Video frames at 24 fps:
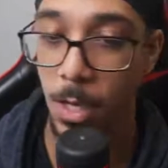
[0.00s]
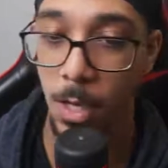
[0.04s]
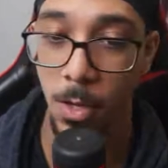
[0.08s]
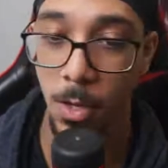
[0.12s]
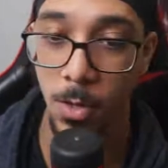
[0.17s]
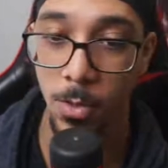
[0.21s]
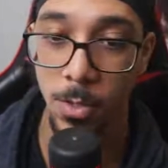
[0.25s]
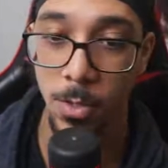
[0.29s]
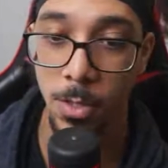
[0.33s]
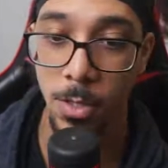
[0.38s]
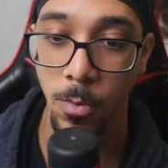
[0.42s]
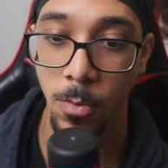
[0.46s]

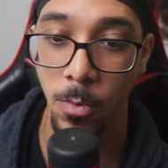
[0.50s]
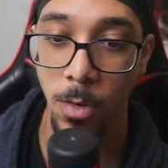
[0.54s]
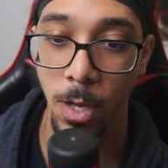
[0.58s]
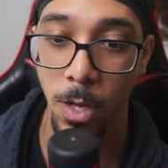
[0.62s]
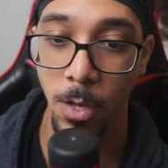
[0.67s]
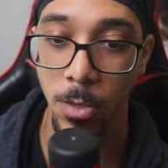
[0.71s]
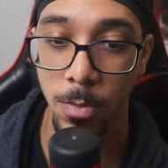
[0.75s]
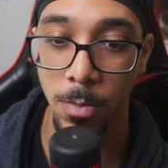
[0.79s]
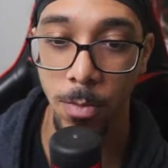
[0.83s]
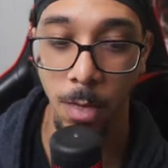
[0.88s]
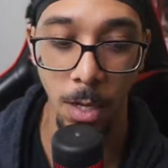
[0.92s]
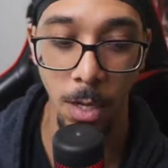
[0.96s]
Someone
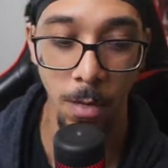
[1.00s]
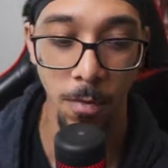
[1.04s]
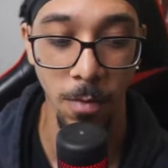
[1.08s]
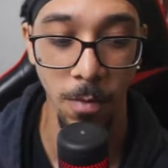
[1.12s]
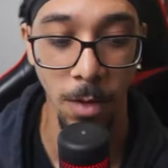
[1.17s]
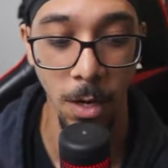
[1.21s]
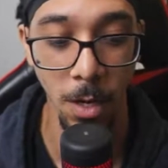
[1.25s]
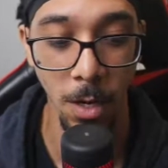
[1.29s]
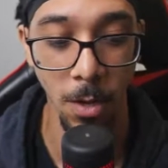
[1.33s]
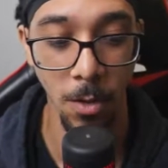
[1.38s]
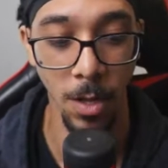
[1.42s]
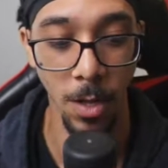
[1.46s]
else make a
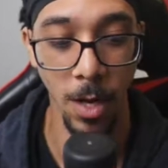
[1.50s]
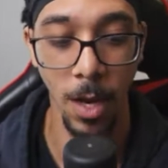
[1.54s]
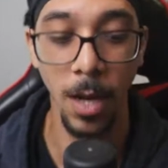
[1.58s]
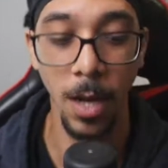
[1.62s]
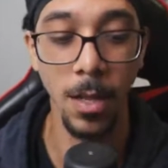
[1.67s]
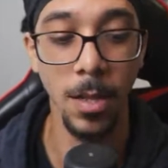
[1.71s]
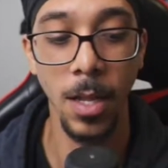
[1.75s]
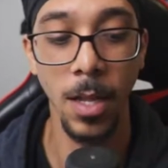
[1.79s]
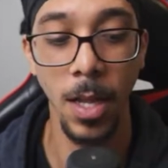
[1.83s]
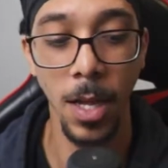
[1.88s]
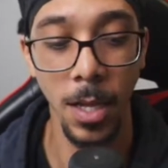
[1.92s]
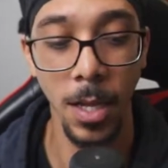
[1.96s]
video that I
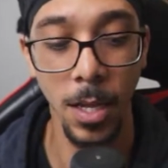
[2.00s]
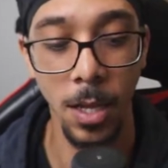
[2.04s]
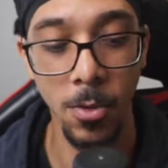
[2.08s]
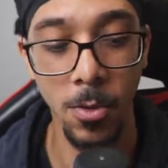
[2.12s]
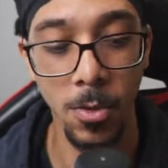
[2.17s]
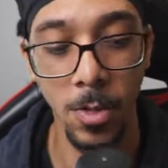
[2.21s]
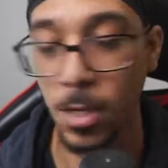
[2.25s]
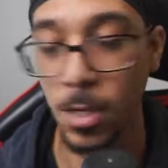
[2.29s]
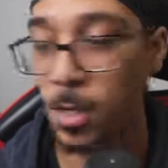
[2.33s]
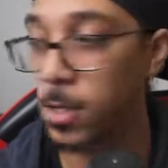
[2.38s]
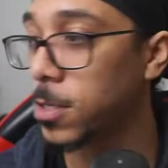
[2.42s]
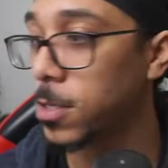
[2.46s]
like
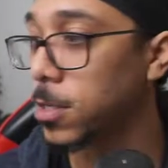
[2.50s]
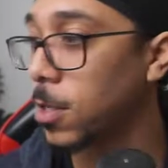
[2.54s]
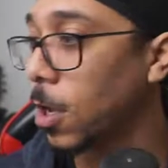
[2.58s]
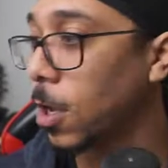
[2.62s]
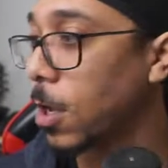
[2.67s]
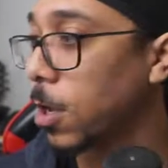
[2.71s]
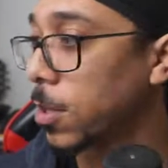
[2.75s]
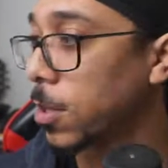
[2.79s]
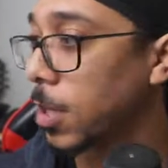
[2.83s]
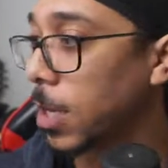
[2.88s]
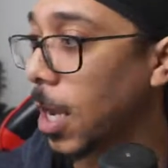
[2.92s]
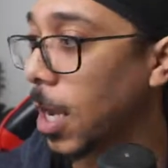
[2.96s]
using a
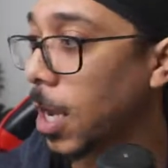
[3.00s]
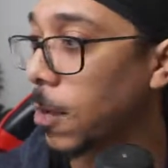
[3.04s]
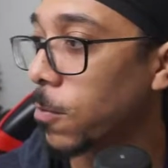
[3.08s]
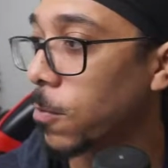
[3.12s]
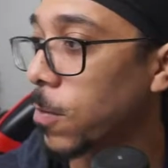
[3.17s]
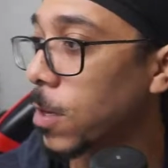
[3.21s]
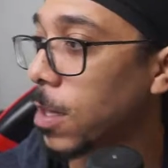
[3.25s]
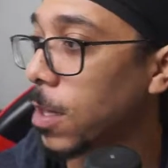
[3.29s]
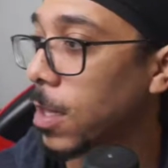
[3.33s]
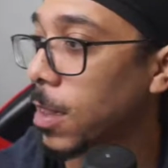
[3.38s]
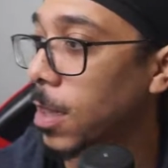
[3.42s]
song that I really